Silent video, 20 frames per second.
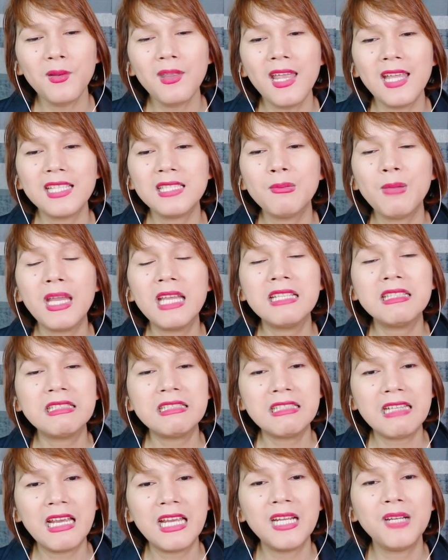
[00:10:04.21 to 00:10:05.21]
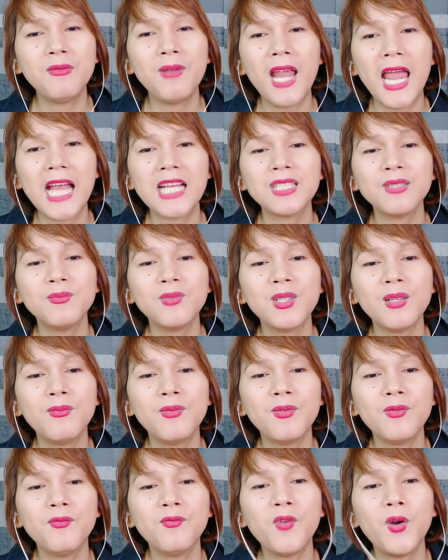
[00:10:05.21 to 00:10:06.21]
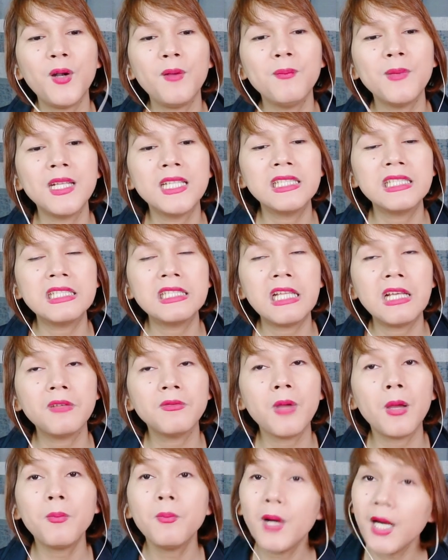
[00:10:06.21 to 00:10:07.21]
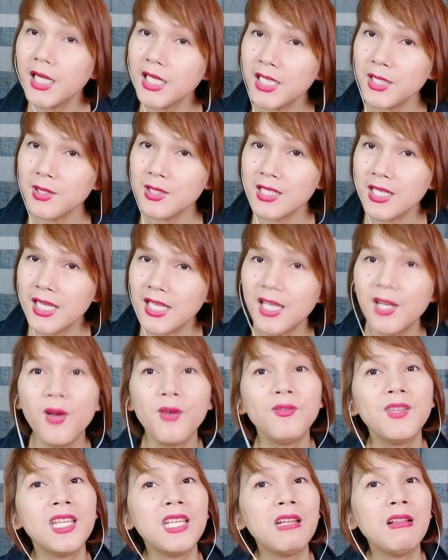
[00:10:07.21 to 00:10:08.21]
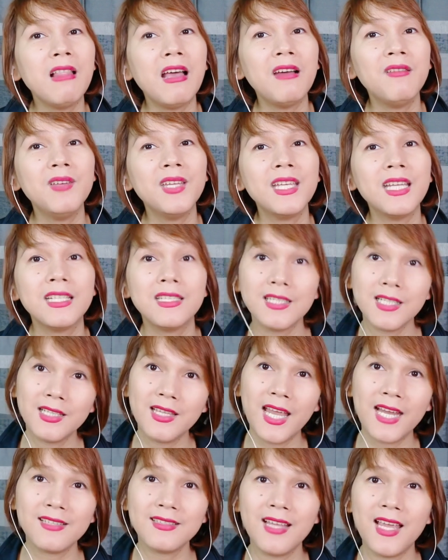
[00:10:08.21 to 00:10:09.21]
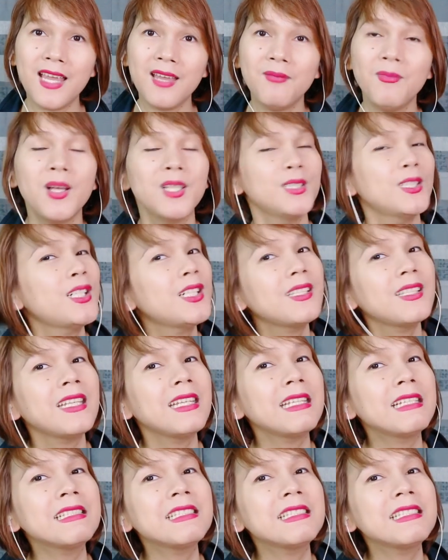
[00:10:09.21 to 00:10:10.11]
That's my entire reaction to the performance of Park Hyoshin. Hope that you love it. Until next time, darlings.